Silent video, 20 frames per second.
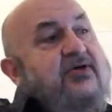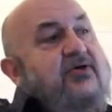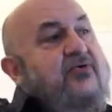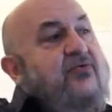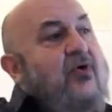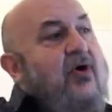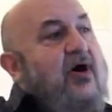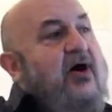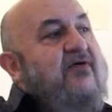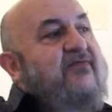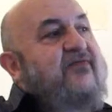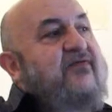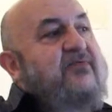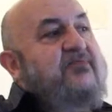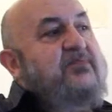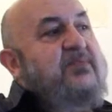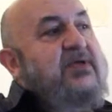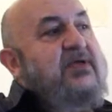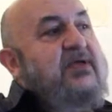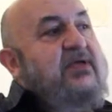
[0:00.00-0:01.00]
who
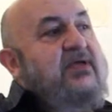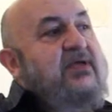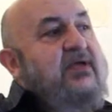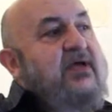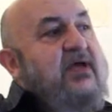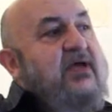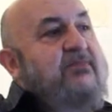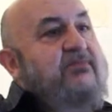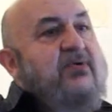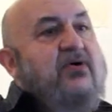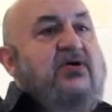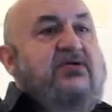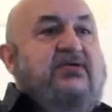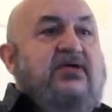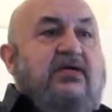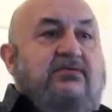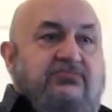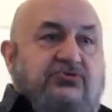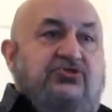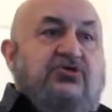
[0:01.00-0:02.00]
offered me a part
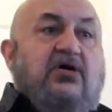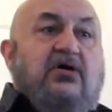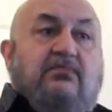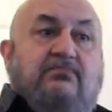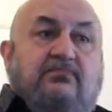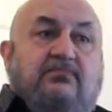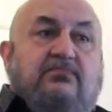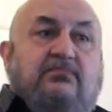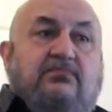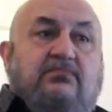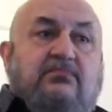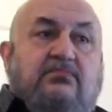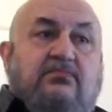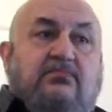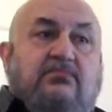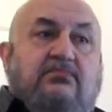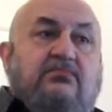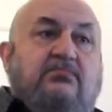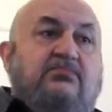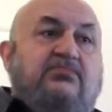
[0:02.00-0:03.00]
time job.
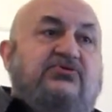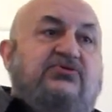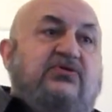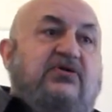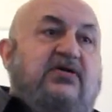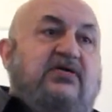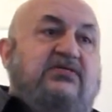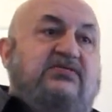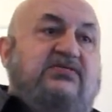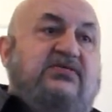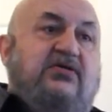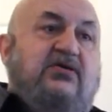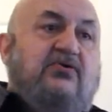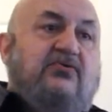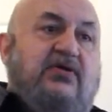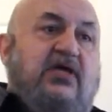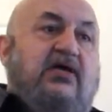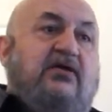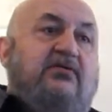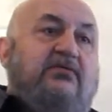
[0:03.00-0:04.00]
So I said,
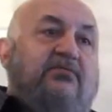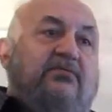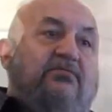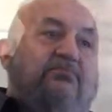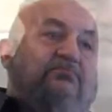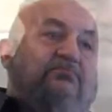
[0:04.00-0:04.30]
okay.